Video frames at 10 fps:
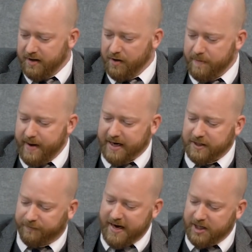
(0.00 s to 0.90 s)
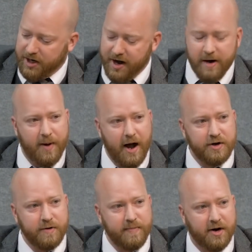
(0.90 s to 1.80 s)
The Lord make his face shine
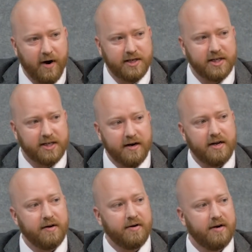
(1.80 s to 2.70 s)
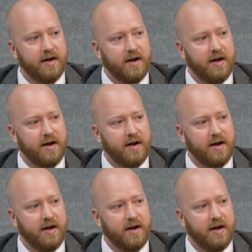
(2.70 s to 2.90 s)
upon you and be gracious unto you.